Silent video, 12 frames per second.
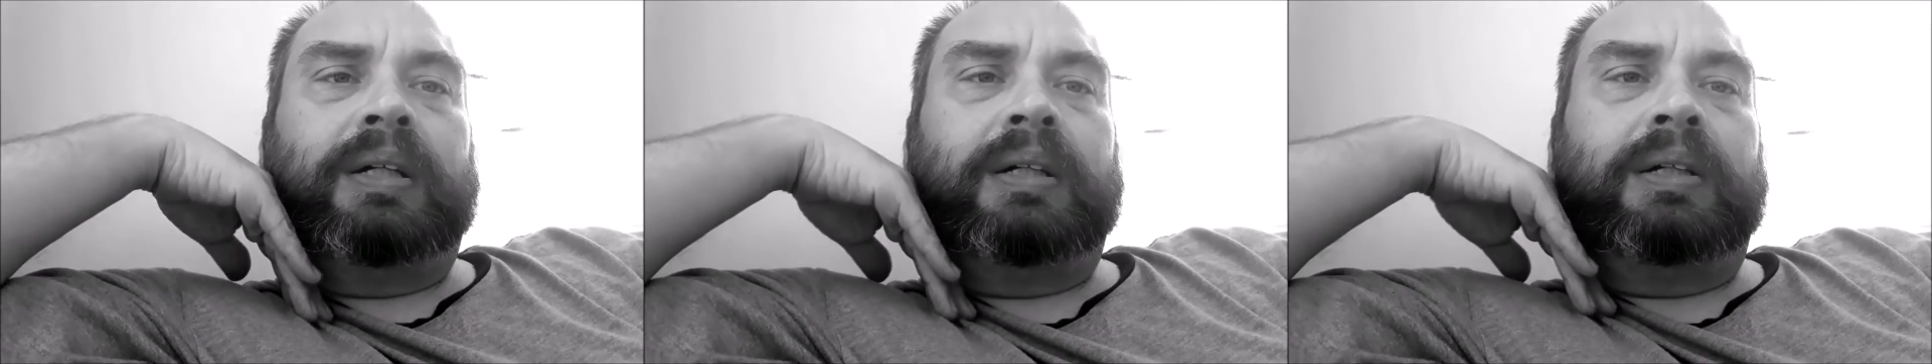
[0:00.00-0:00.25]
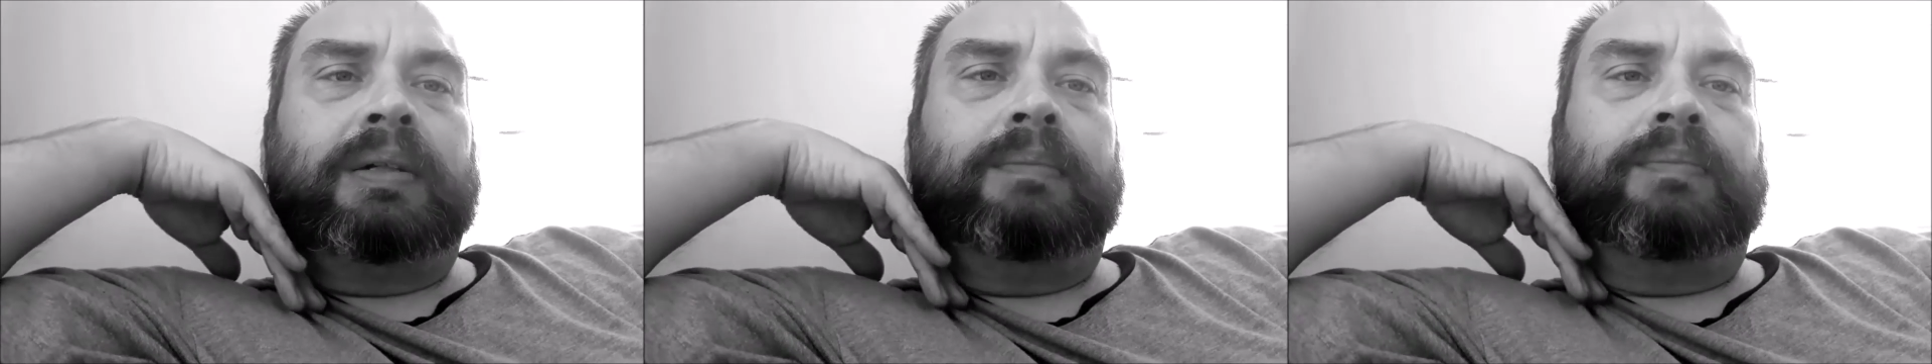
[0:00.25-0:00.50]

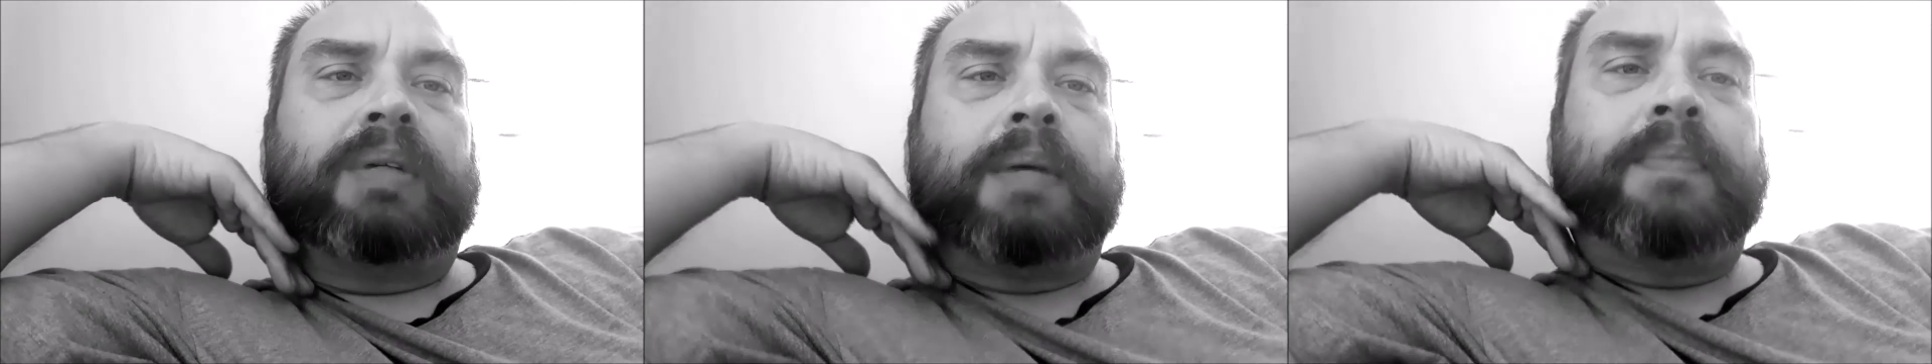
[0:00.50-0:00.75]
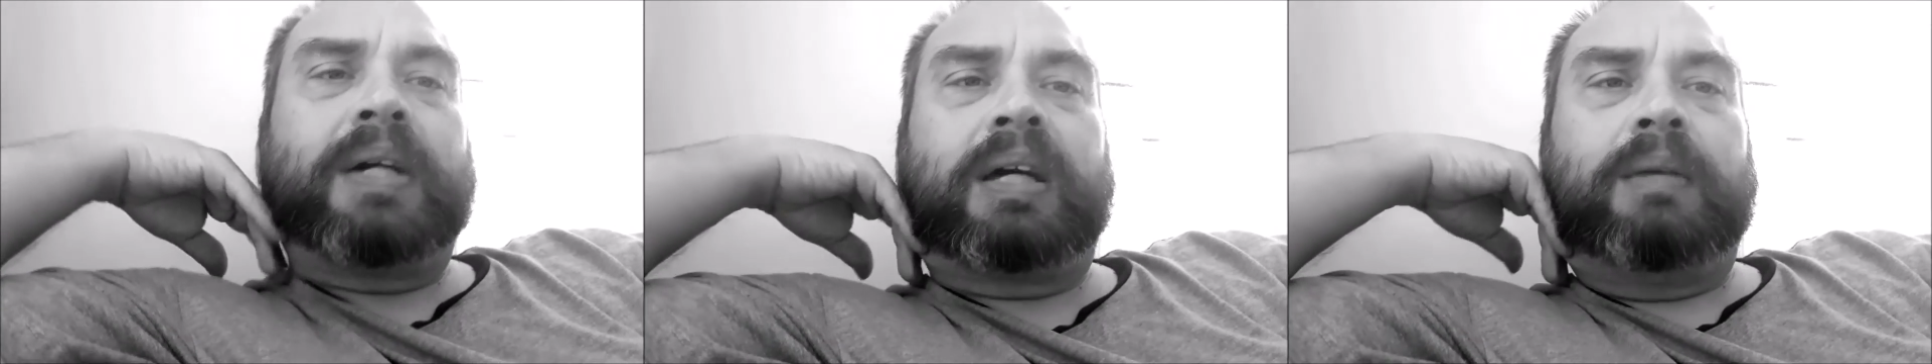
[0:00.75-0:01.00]
I'm
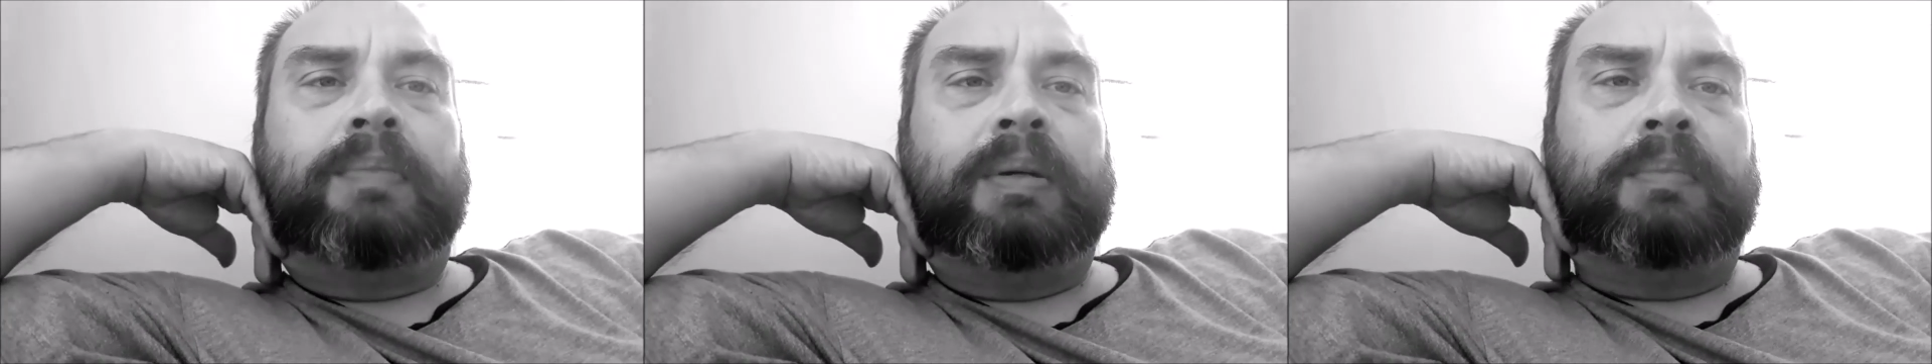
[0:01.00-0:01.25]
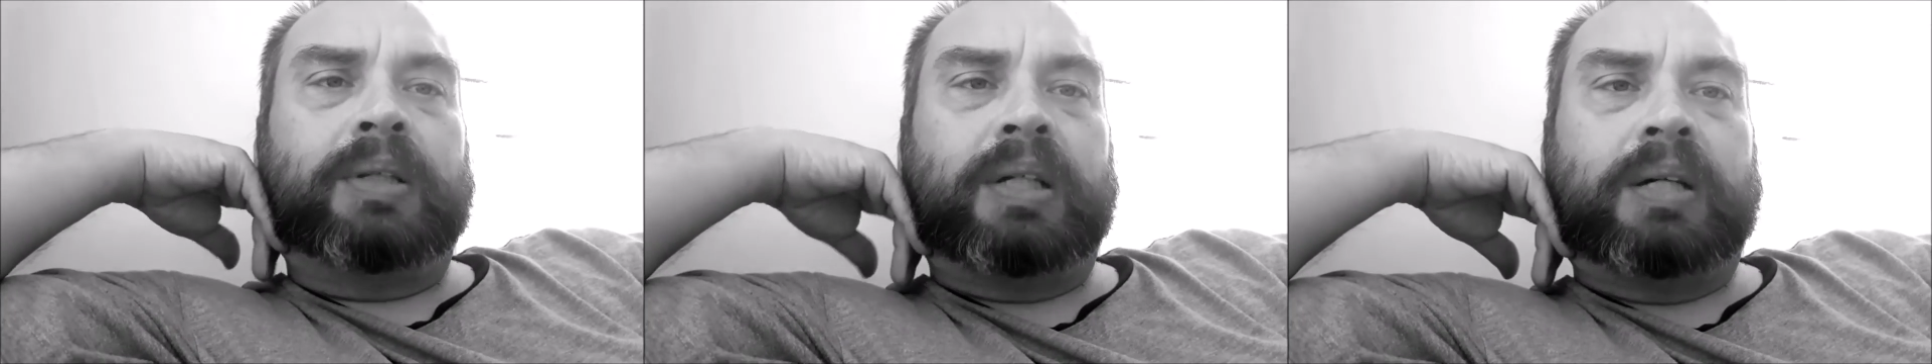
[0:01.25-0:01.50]
not going to be
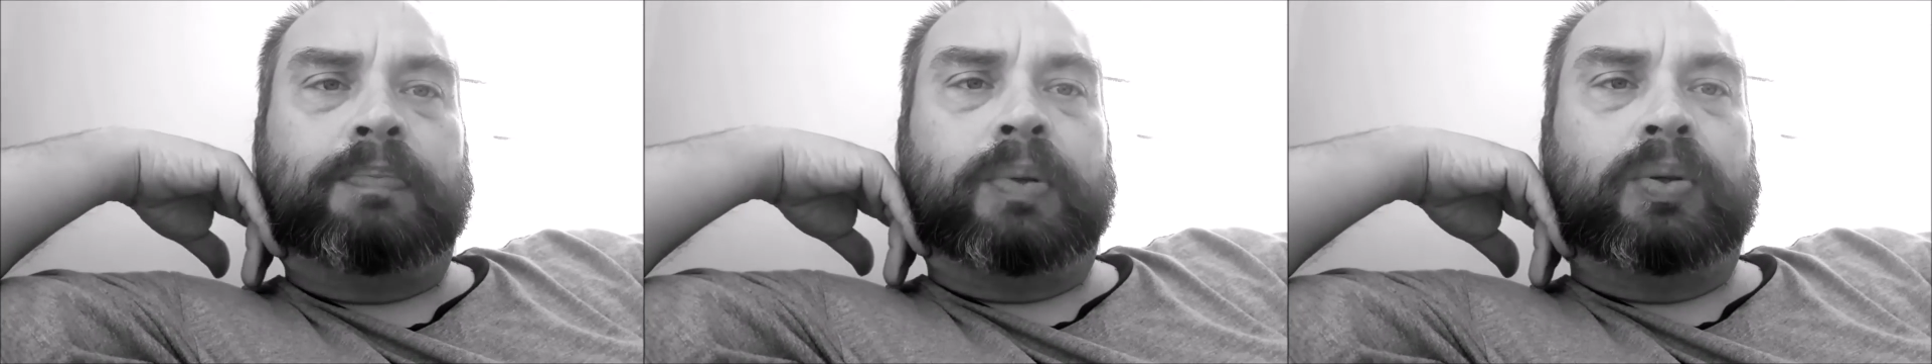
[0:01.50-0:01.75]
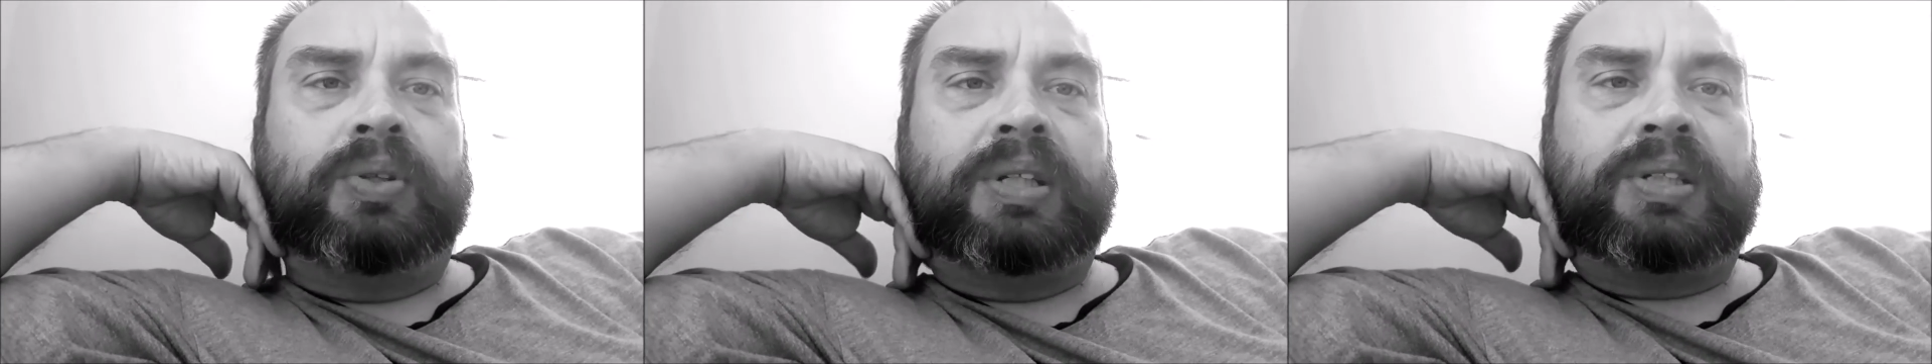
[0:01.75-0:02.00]
able to
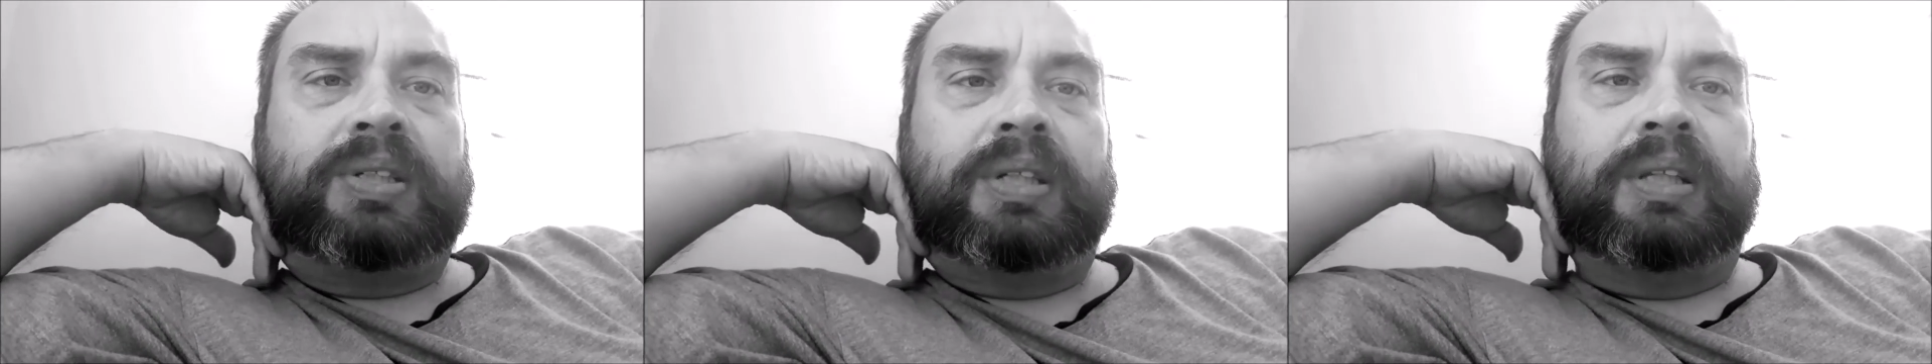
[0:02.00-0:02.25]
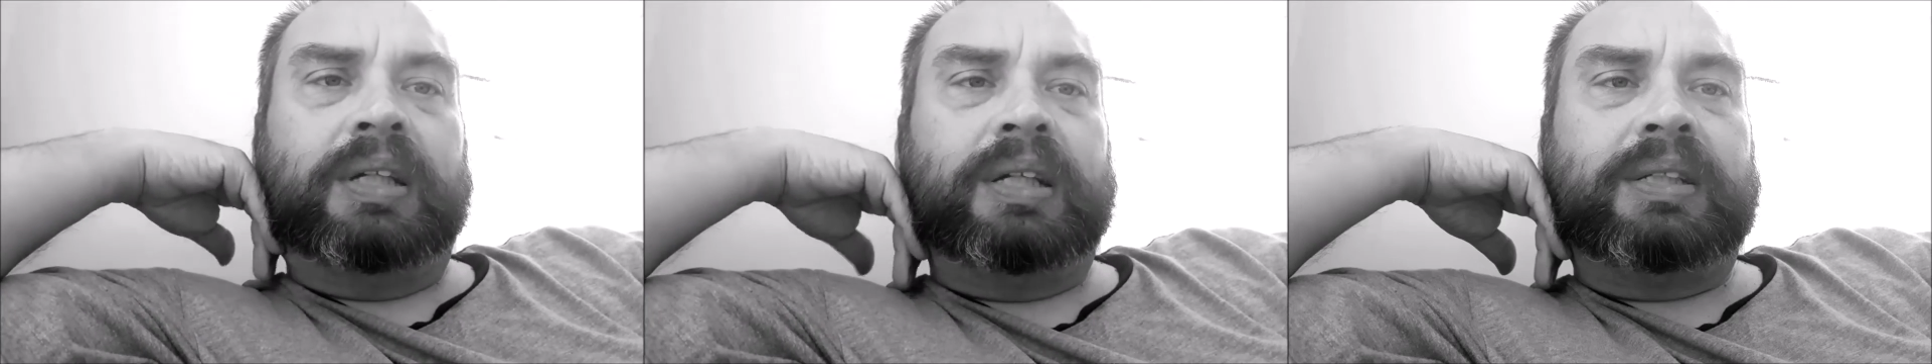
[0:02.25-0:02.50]
upload this to
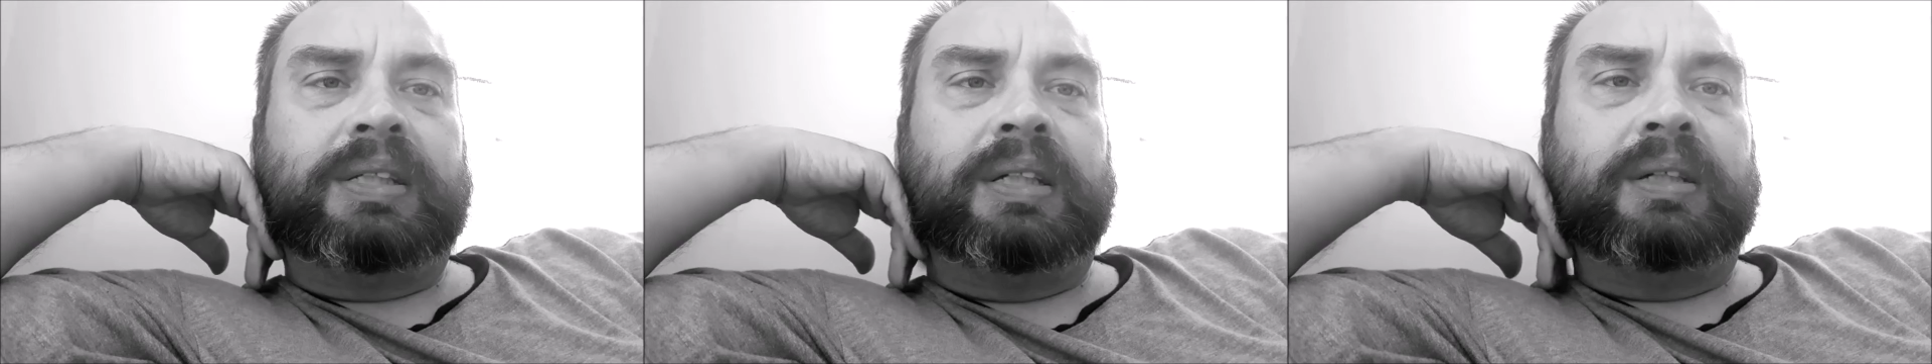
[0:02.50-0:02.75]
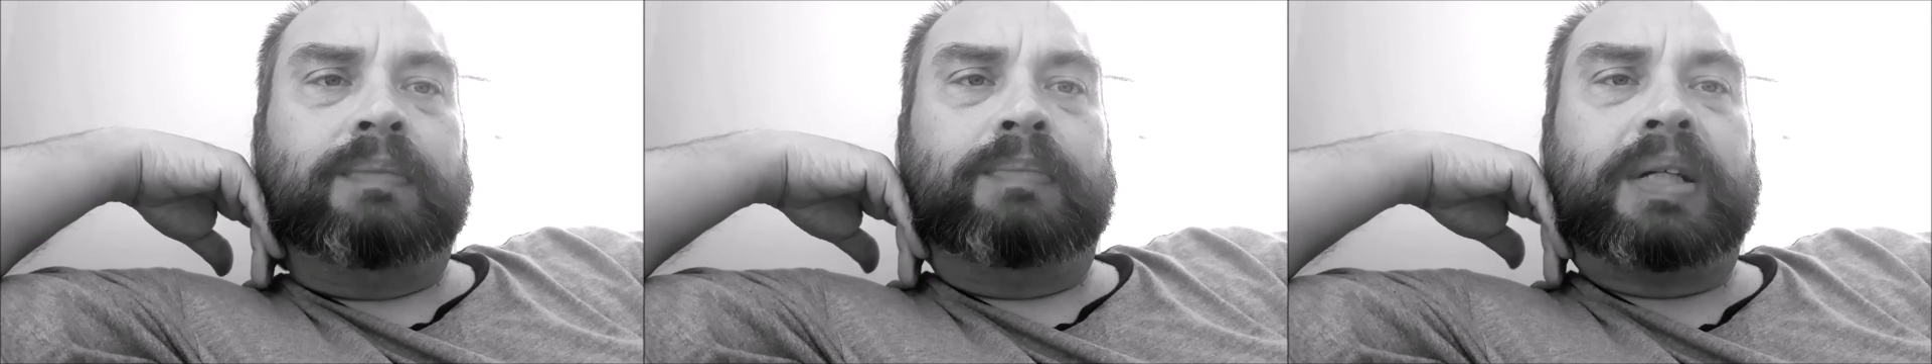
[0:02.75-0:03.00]
LinkedIn,